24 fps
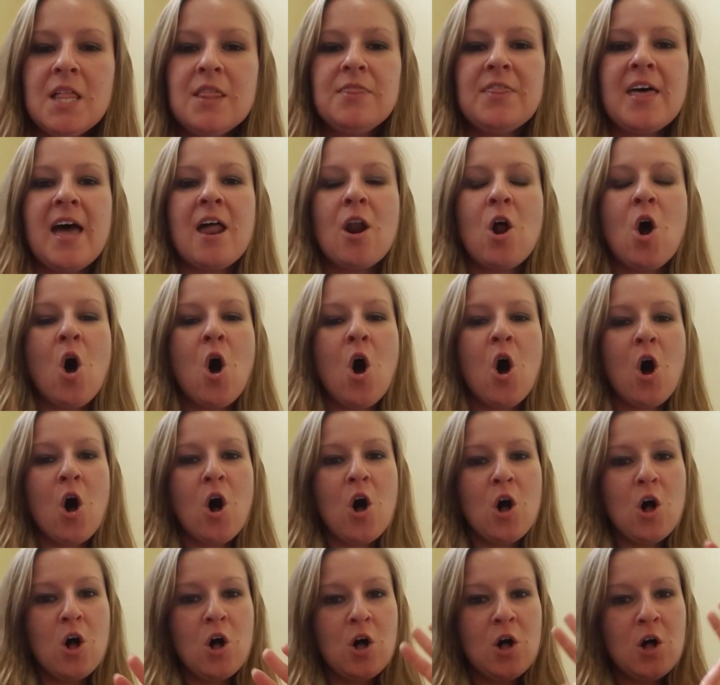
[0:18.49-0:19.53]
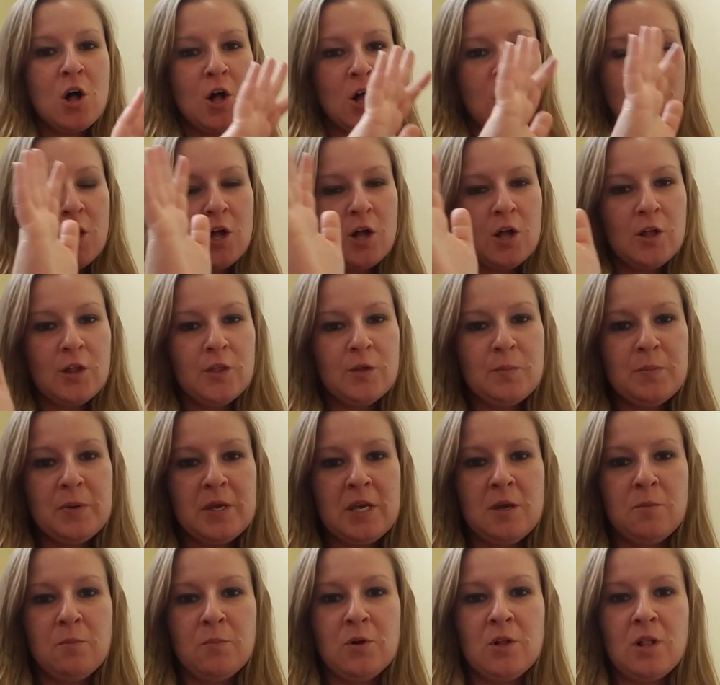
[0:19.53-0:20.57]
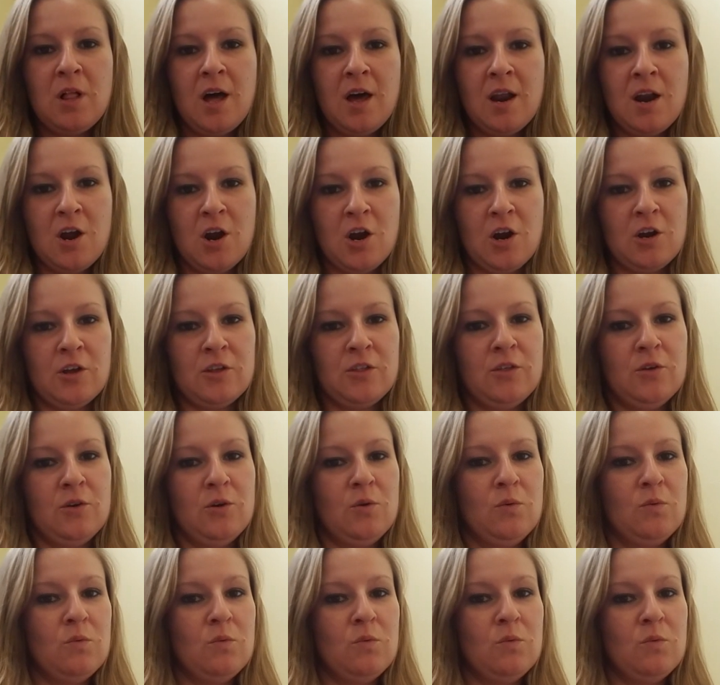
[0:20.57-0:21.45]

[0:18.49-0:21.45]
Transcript: that all the people on earth